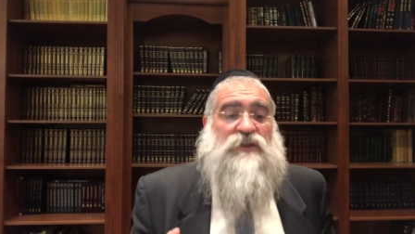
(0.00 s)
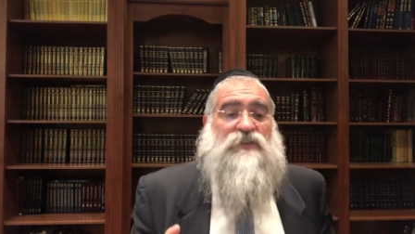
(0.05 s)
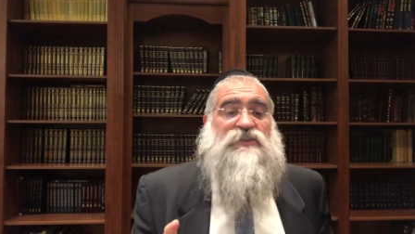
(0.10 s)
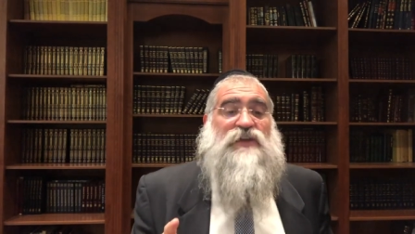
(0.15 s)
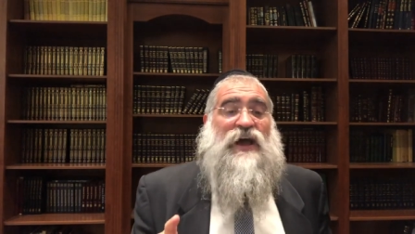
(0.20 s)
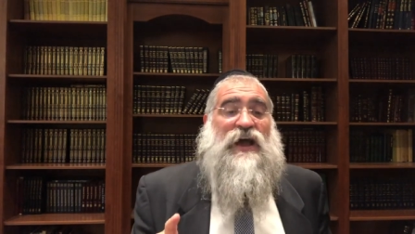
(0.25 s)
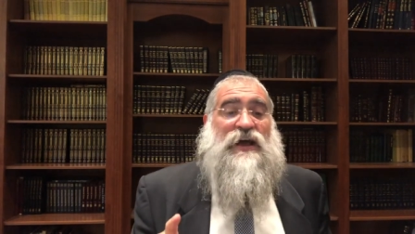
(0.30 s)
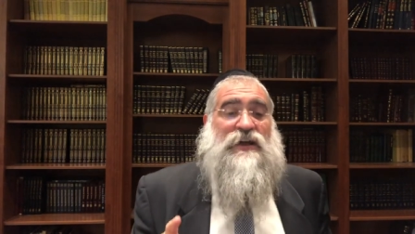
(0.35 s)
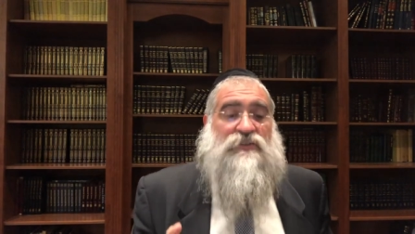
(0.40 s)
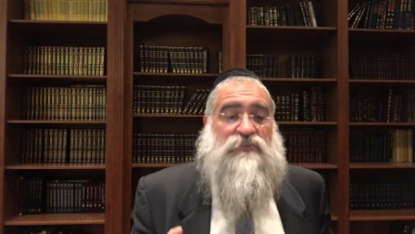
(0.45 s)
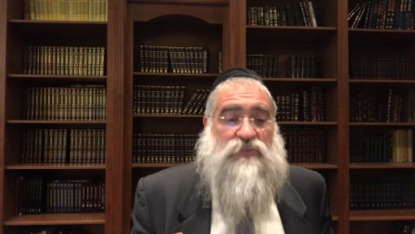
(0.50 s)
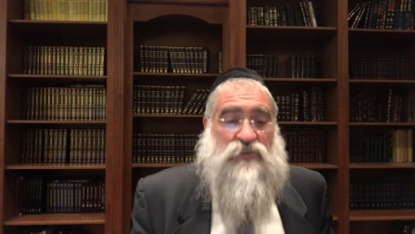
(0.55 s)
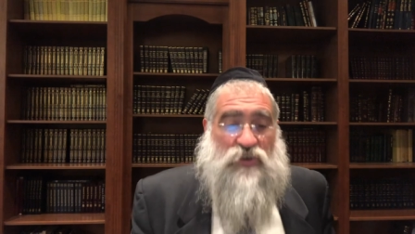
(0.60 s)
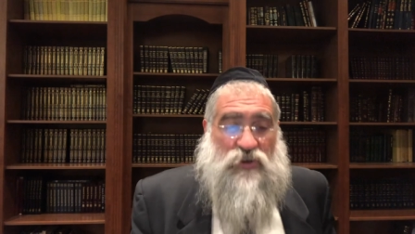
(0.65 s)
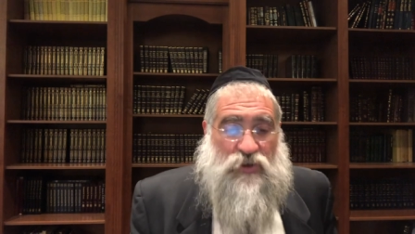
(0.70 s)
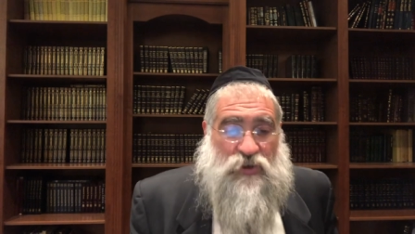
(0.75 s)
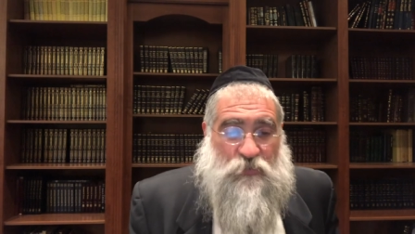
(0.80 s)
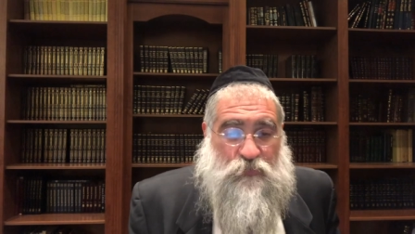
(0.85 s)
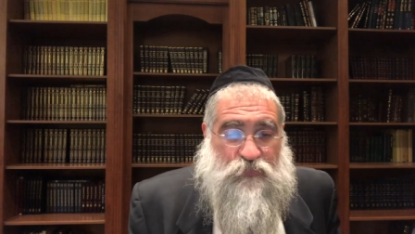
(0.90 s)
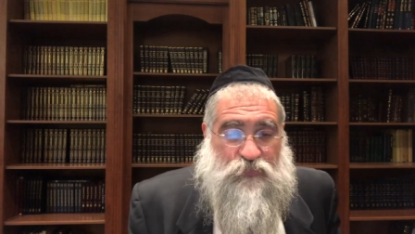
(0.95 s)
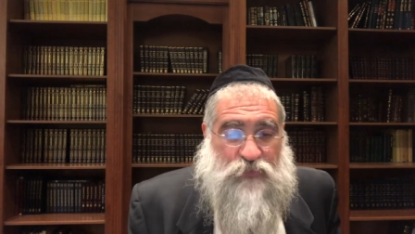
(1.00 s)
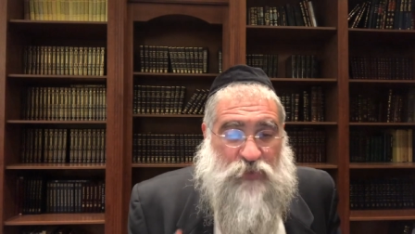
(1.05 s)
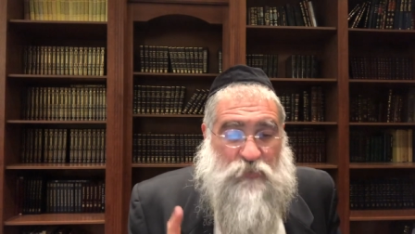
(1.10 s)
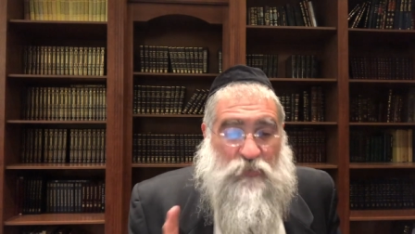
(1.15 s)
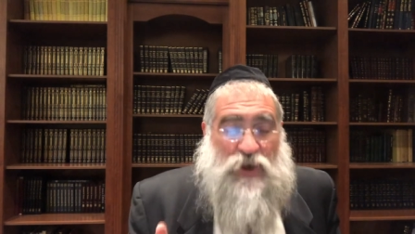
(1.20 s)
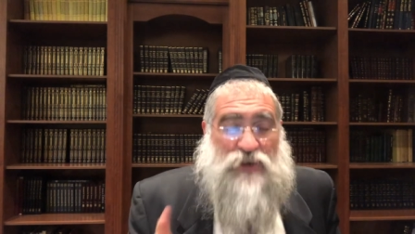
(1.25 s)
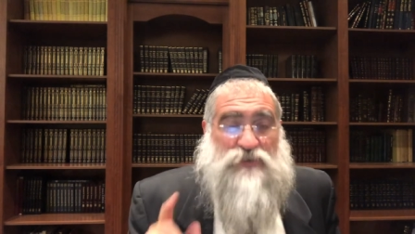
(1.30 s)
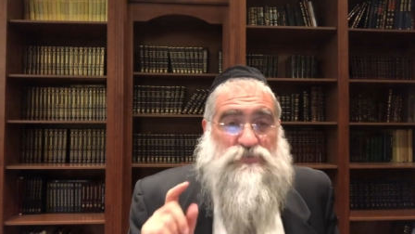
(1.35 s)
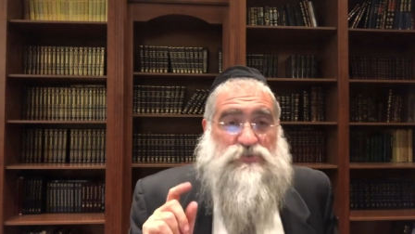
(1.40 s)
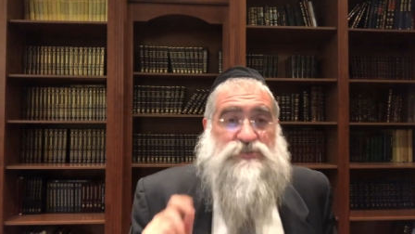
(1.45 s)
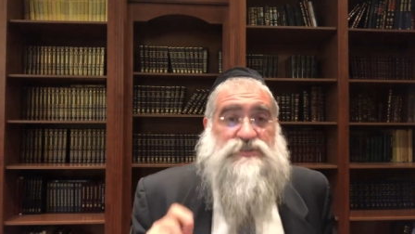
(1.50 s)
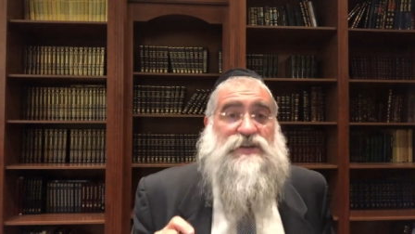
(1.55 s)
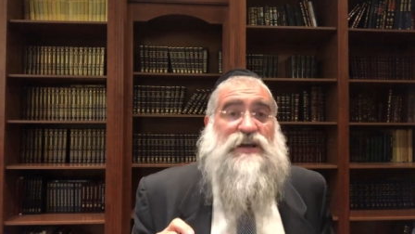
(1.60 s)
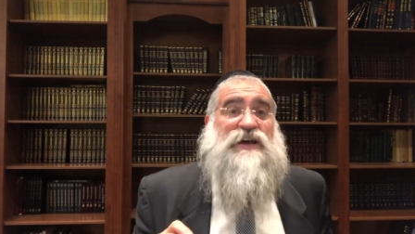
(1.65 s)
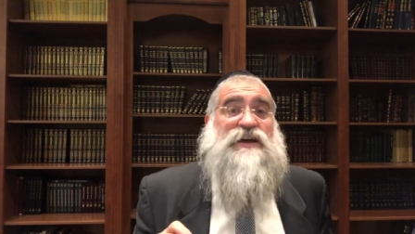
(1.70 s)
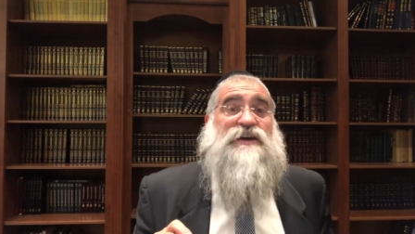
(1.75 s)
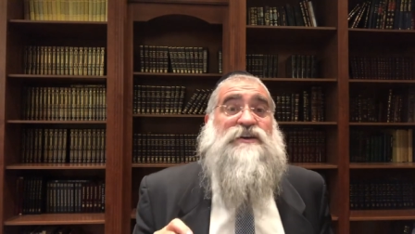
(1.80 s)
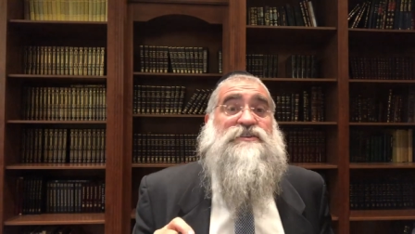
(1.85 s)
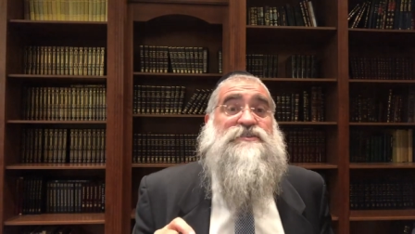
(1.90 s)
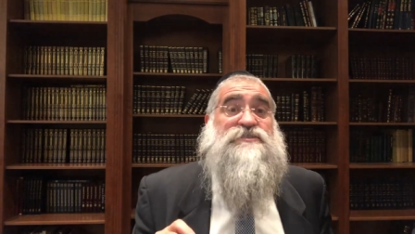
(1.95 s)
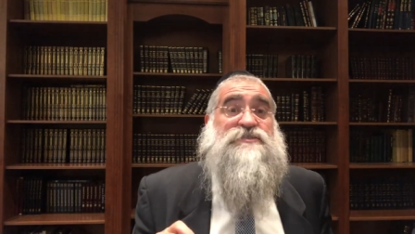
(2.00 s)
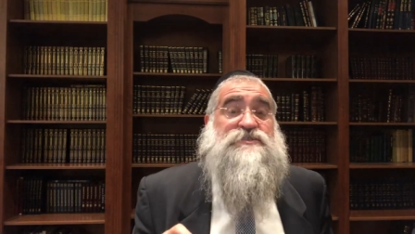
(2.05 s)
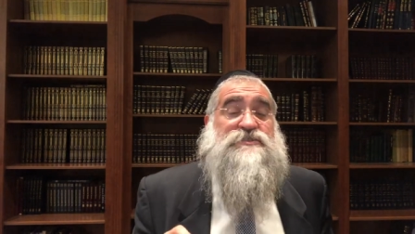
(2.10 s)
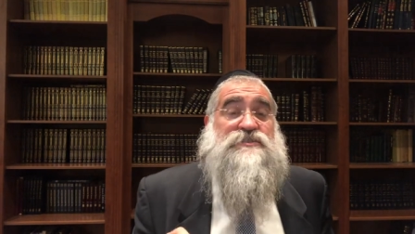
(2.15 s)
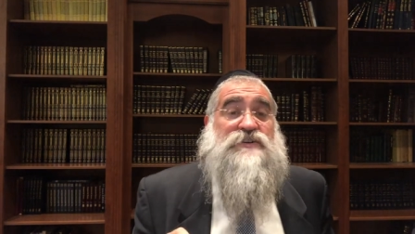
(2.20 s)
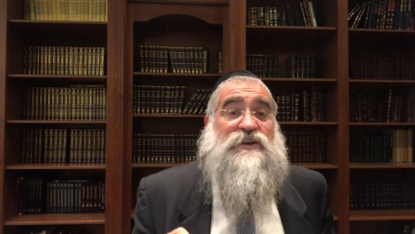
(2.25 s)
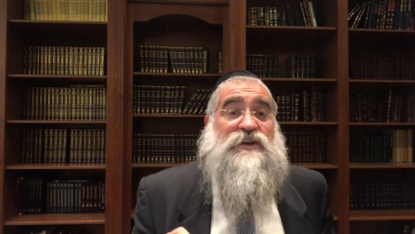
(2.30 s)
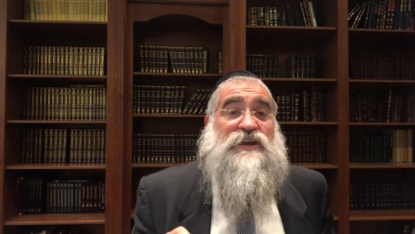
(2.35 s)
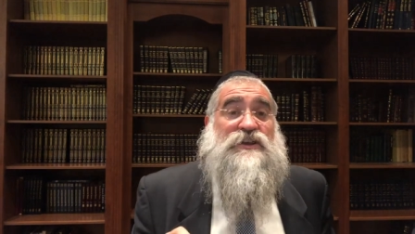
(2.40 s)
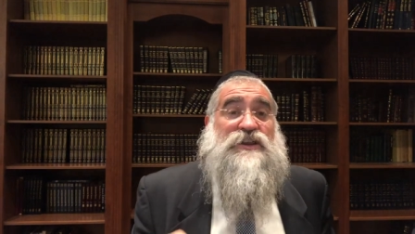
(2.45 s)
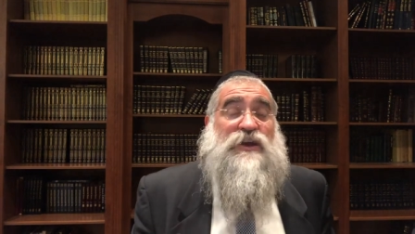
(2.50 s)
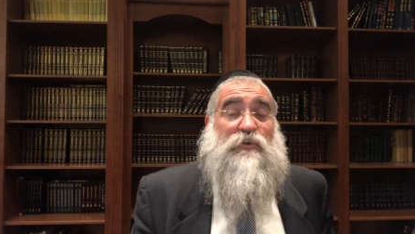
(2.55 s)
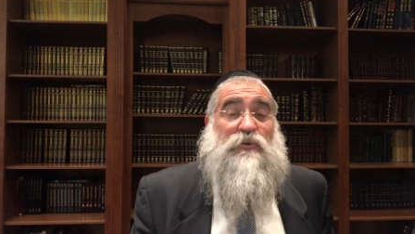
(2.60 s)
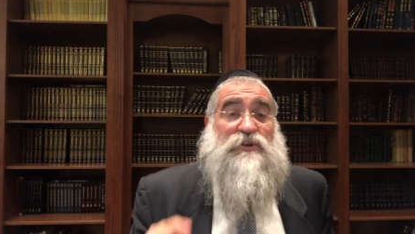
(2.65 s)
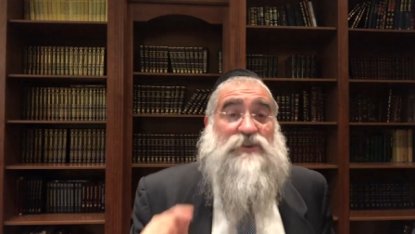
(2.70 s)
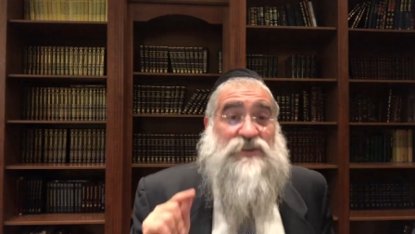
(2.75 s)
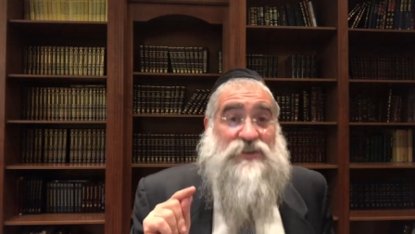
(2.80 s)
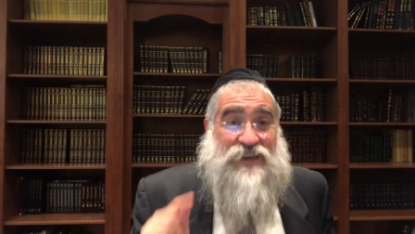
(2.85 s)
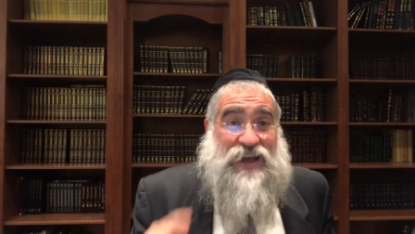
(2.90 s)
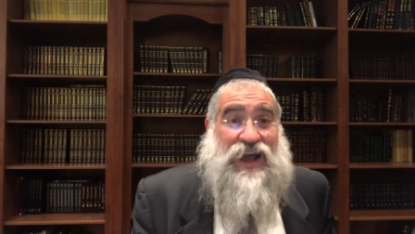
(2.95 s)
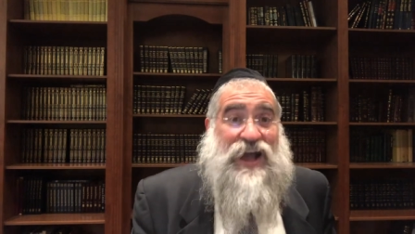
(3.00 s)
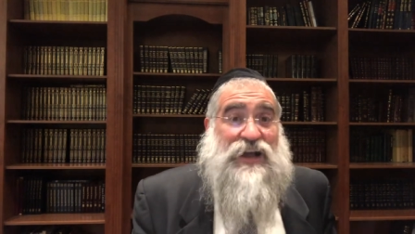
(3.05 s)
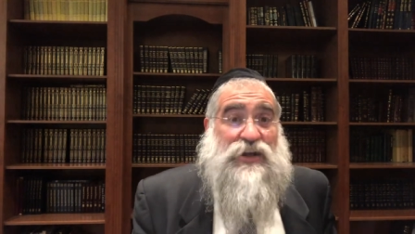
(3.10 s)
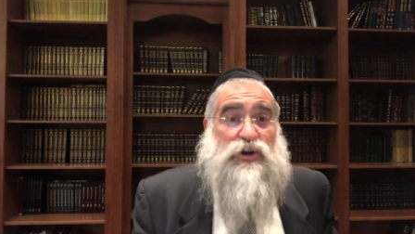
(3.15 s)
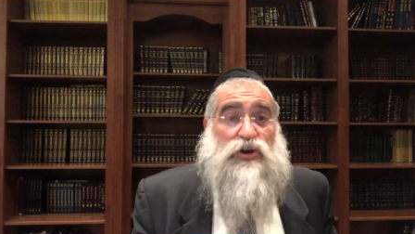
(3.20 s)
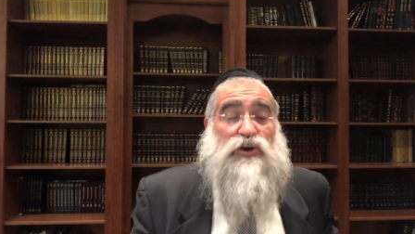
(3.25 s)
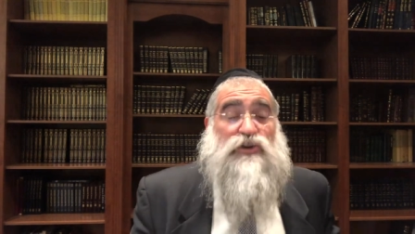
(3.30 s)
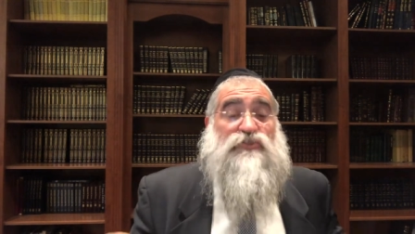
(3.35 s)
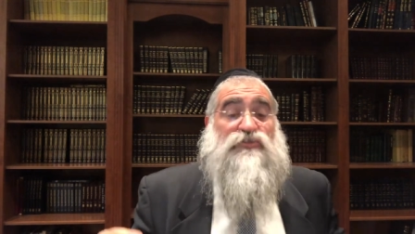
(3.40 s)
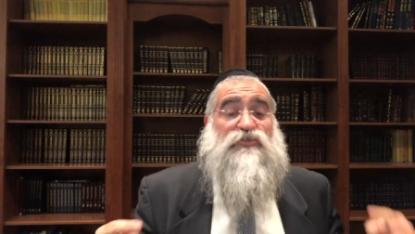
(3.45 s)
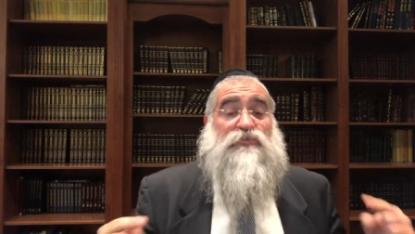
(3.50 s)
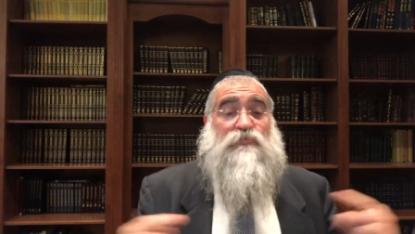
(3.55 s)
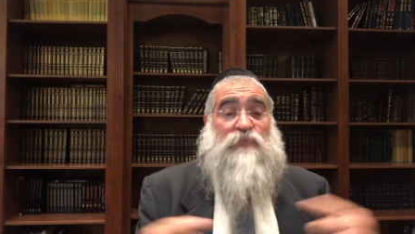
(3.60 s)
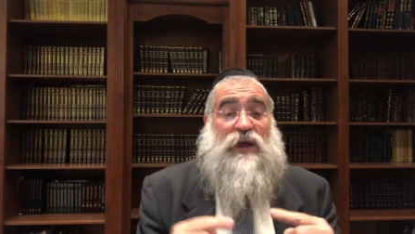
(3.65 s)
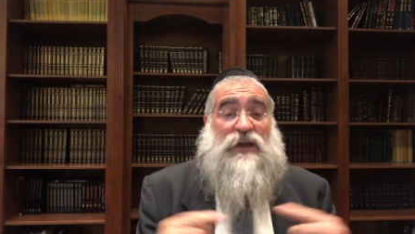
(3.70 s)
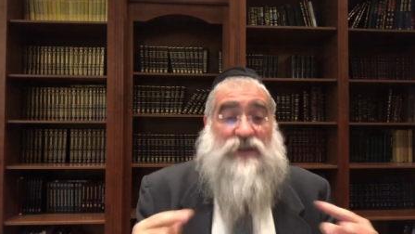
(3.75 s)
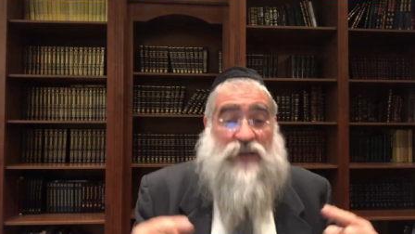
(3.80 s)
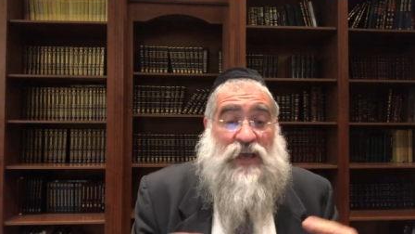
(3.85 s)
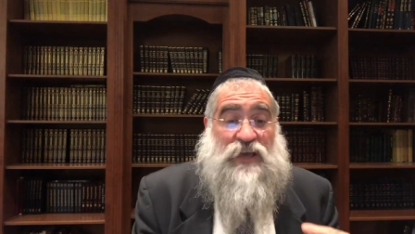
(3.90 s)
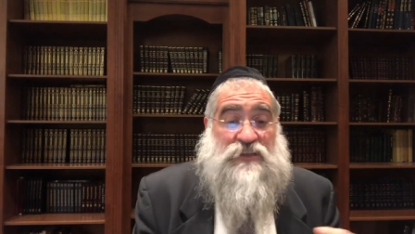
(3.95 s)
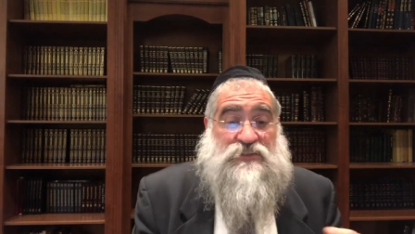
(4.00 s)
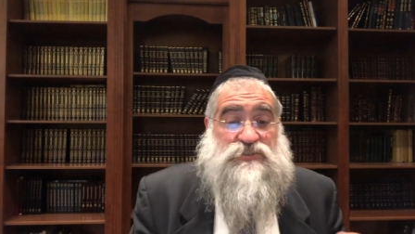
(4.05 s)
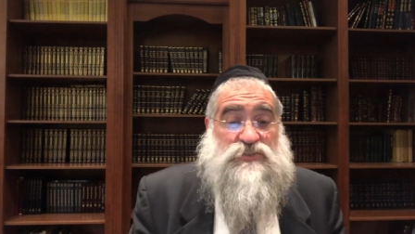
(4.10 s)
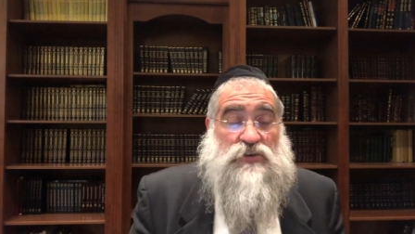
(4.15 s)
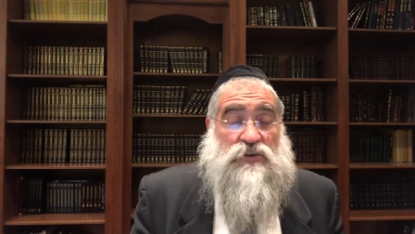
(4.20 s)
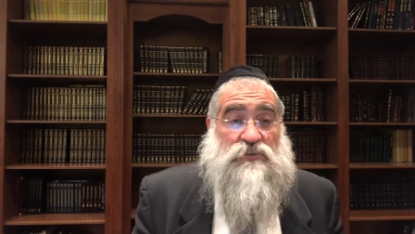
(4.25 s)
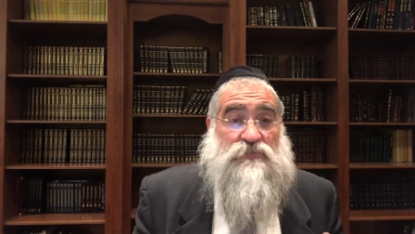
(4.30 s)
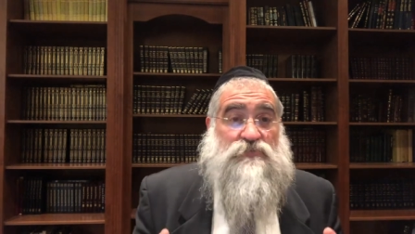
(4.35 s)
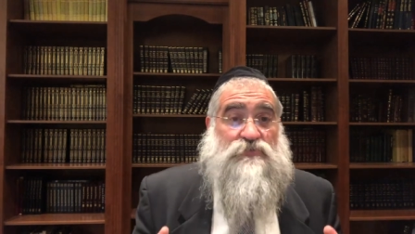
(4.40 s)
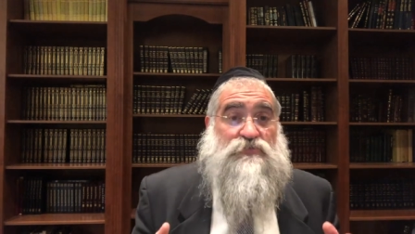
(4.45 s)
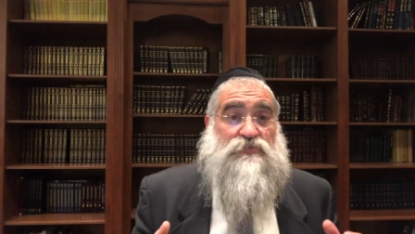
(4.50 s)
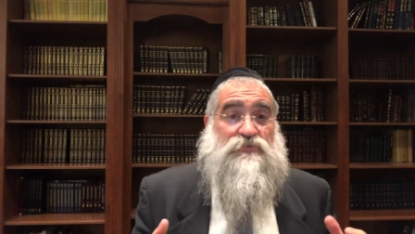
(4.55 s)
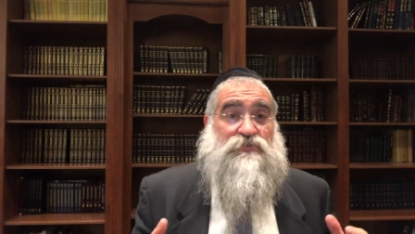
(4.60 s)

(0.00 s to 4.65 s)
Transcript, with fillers: that um, medrash says that when Yaakov met Esav